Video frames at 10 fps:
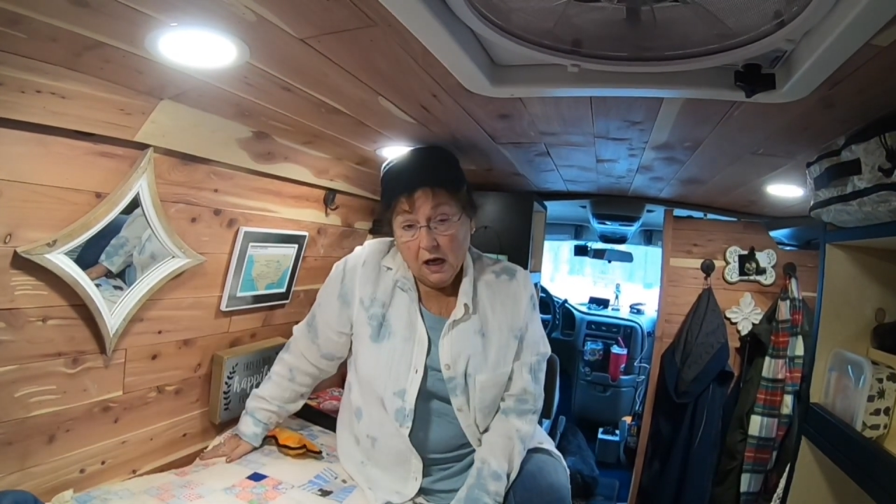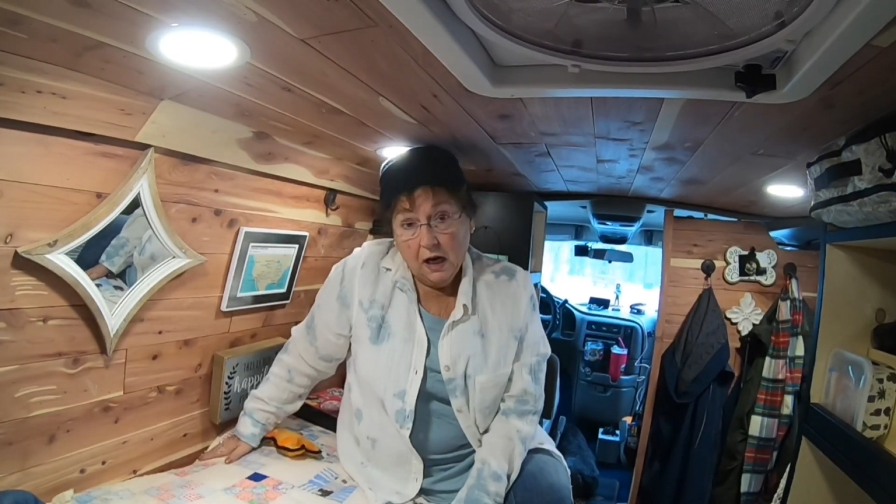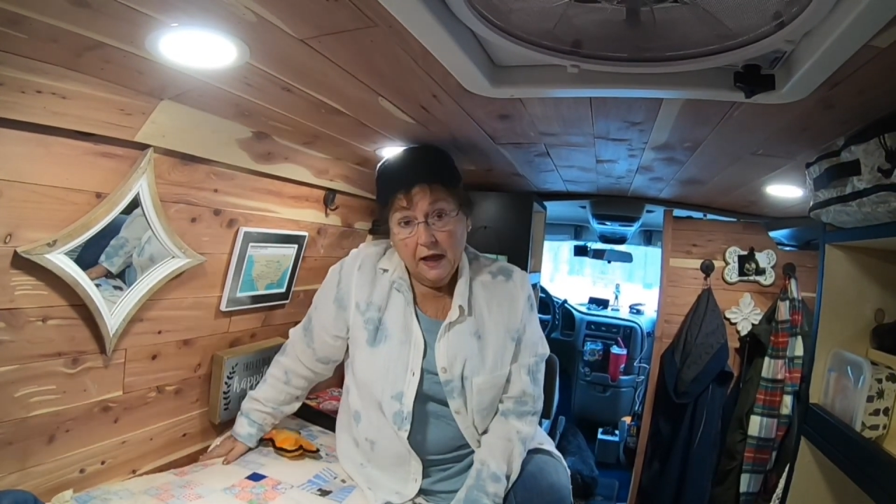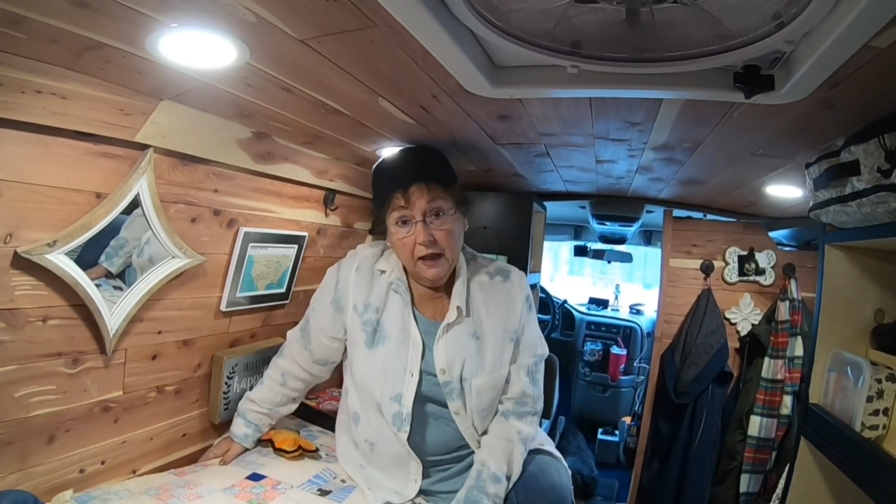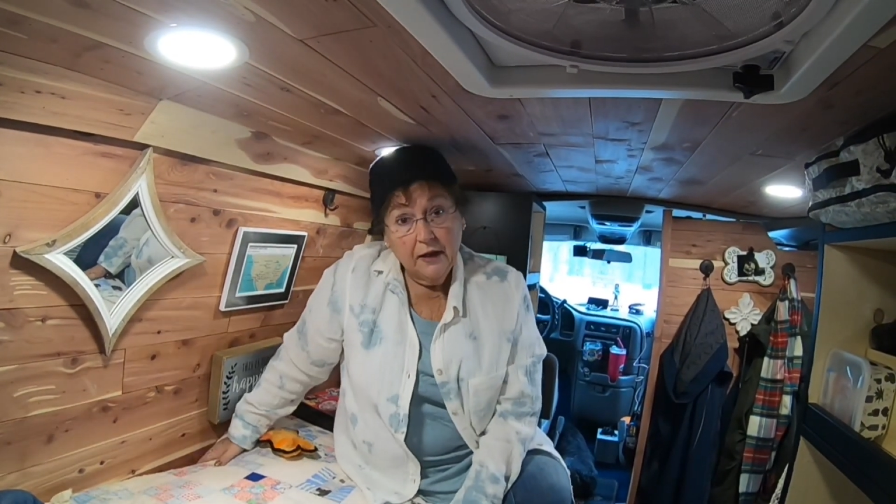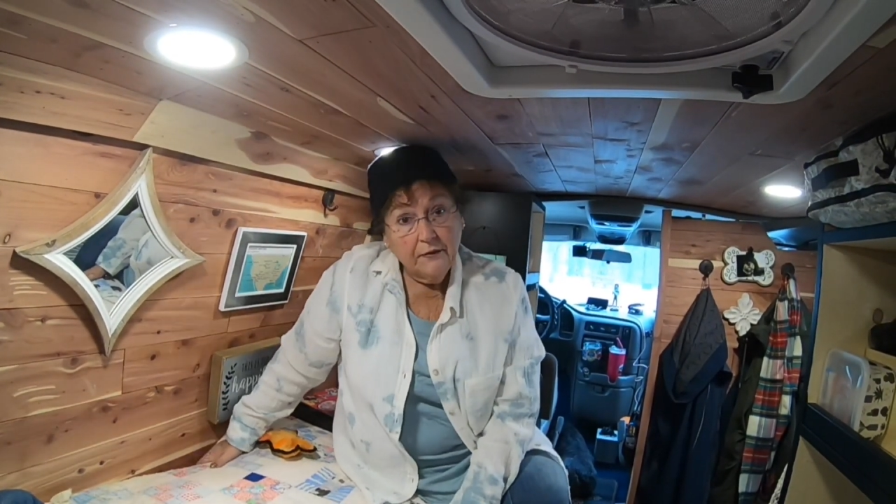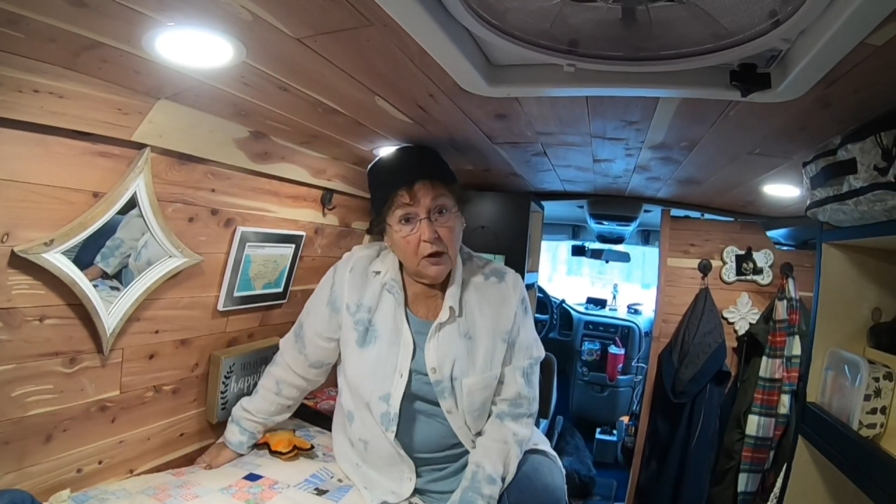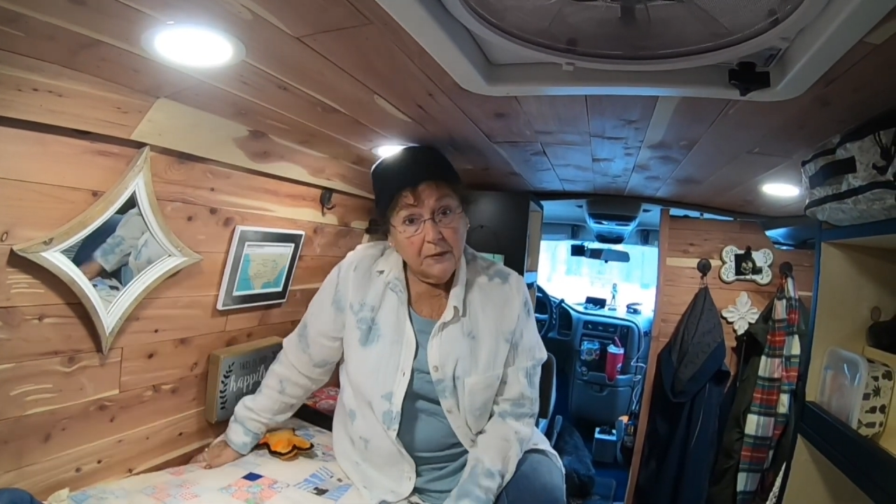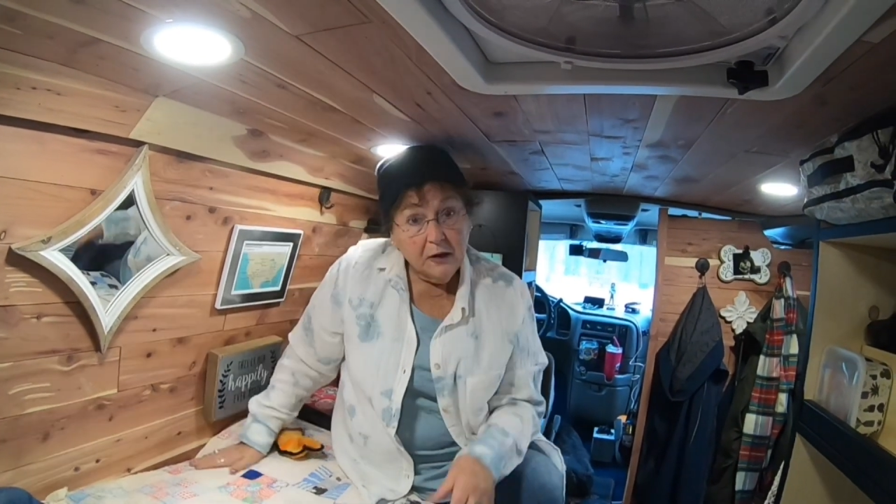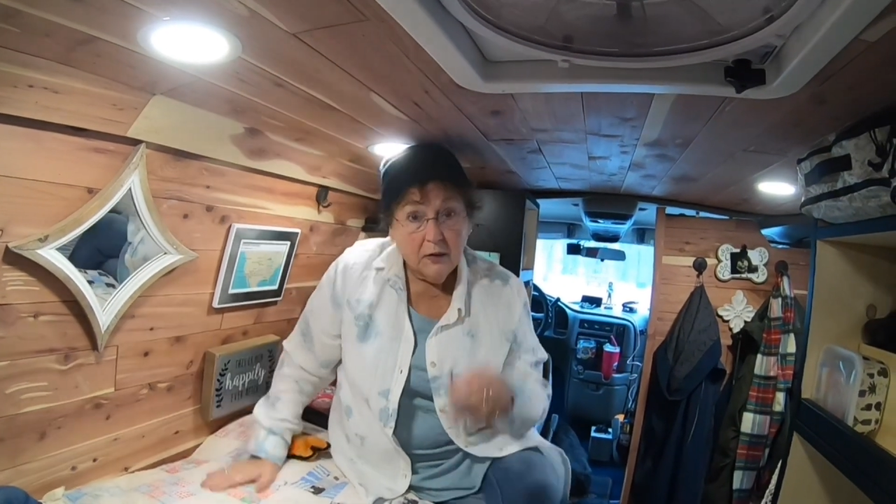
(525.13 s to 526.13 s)
I love all
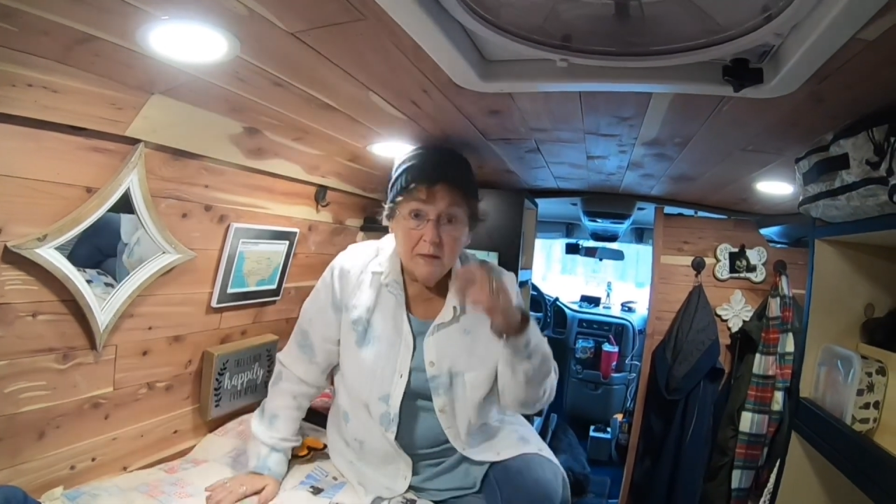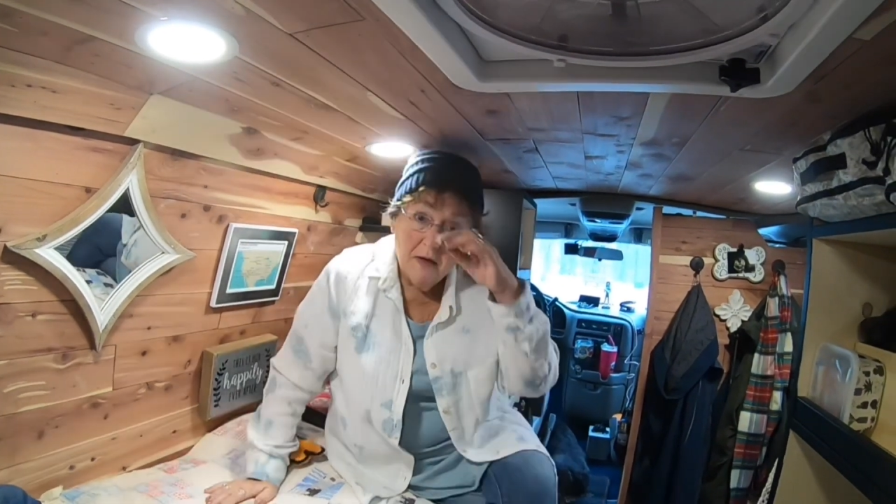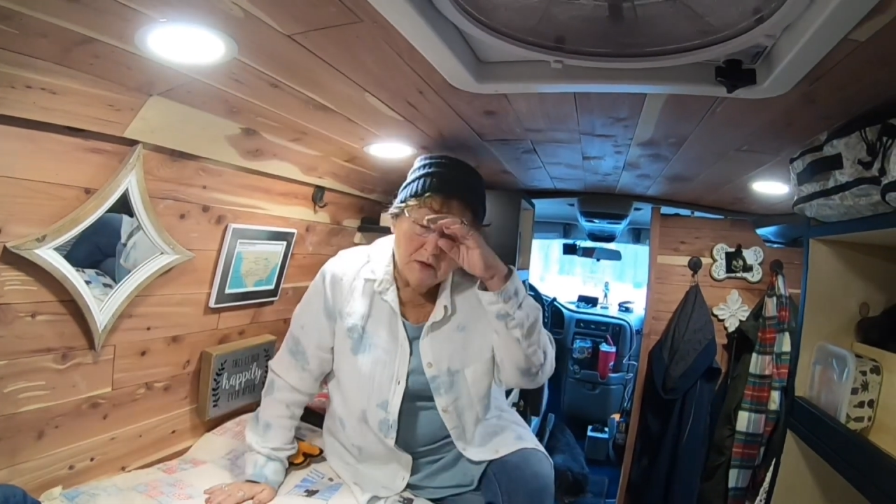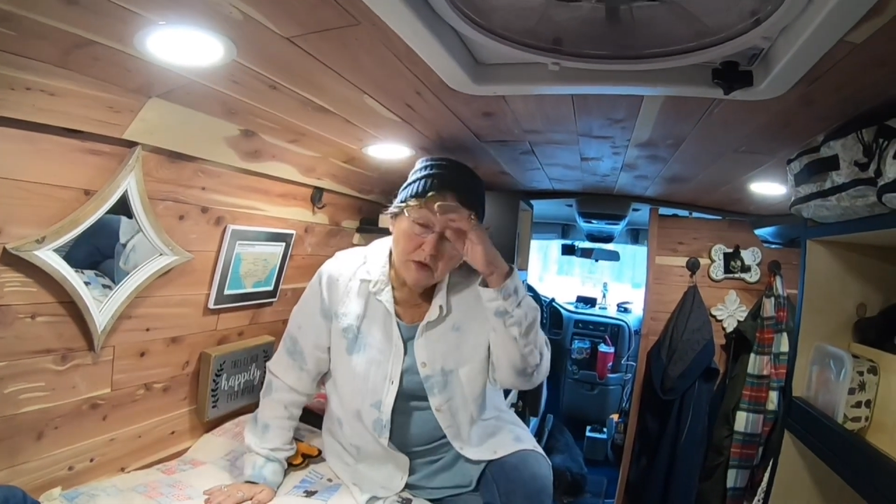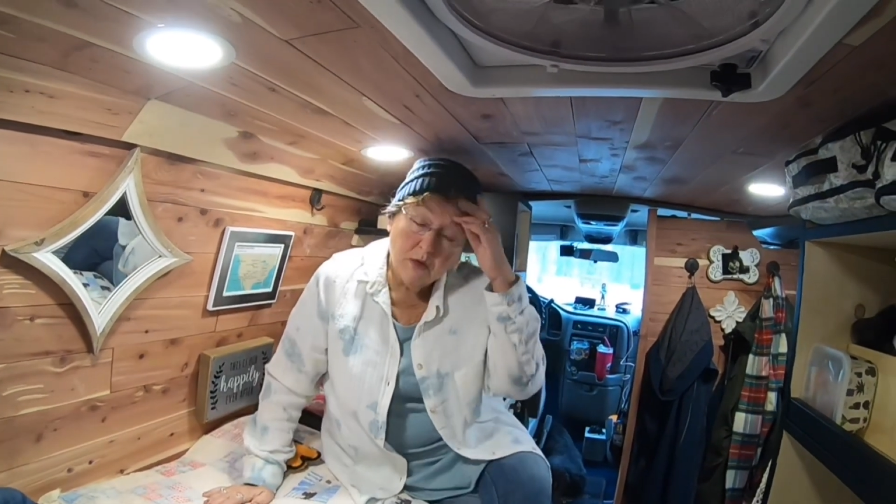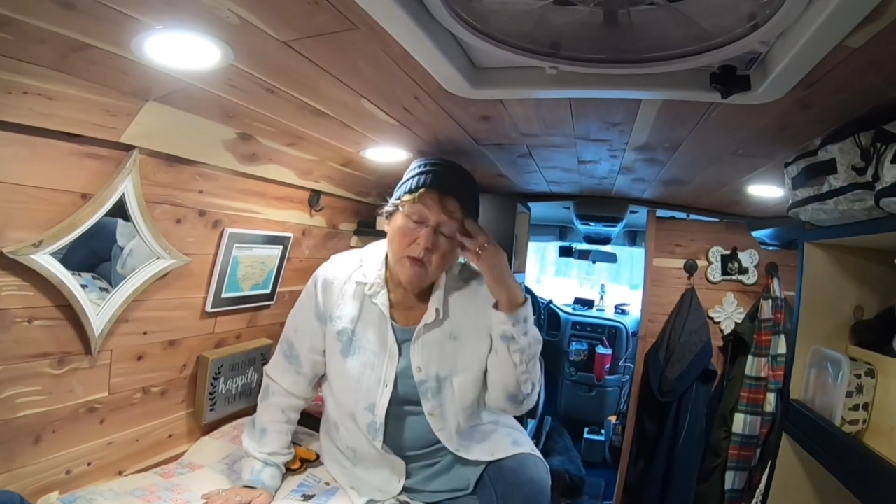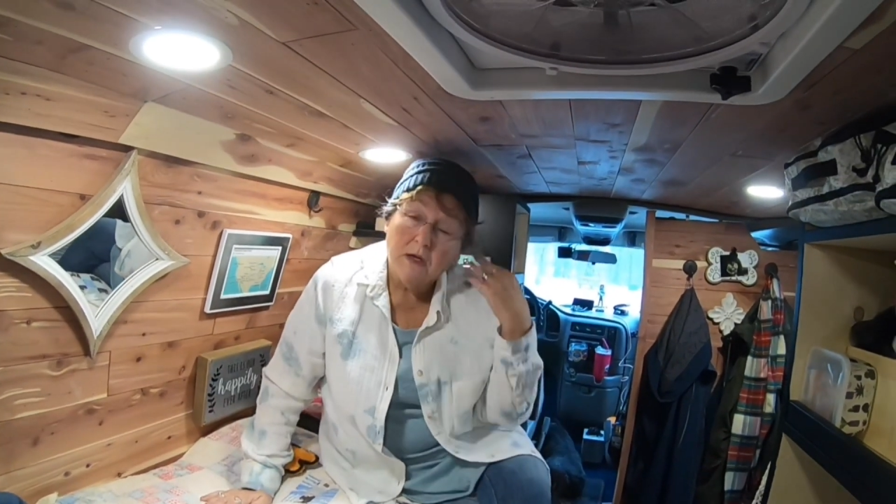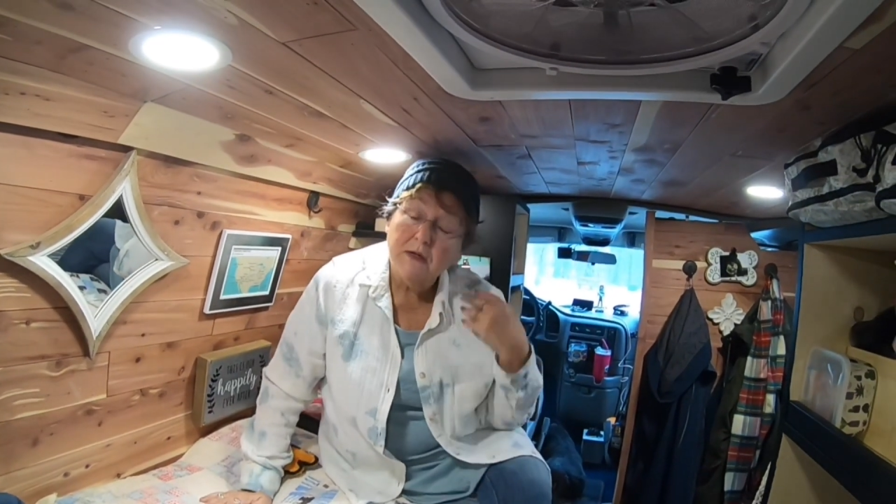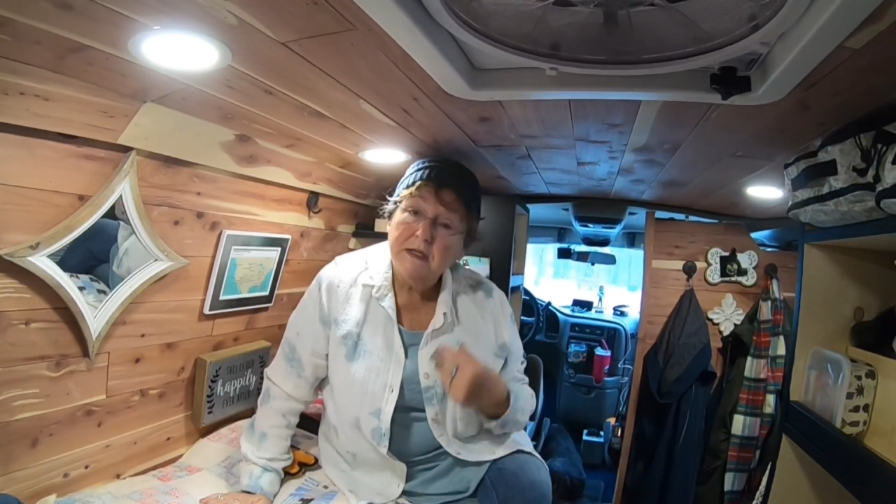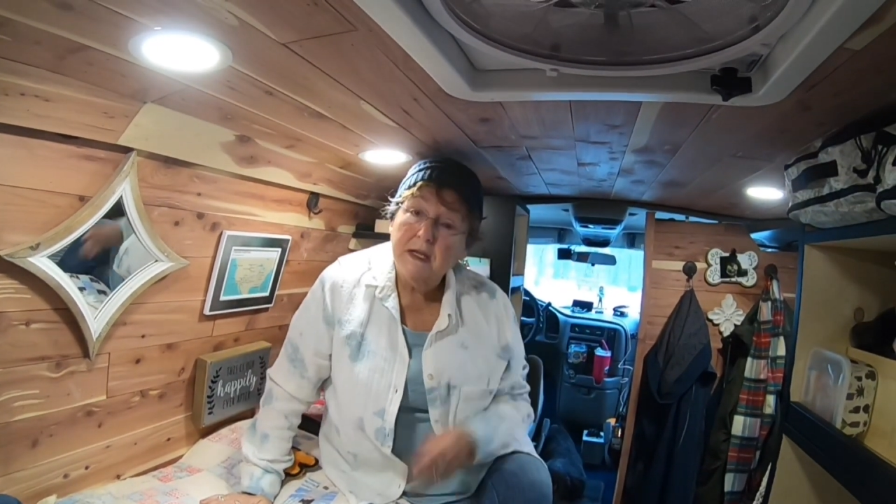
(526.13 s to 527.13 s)
my grandmother's quilts,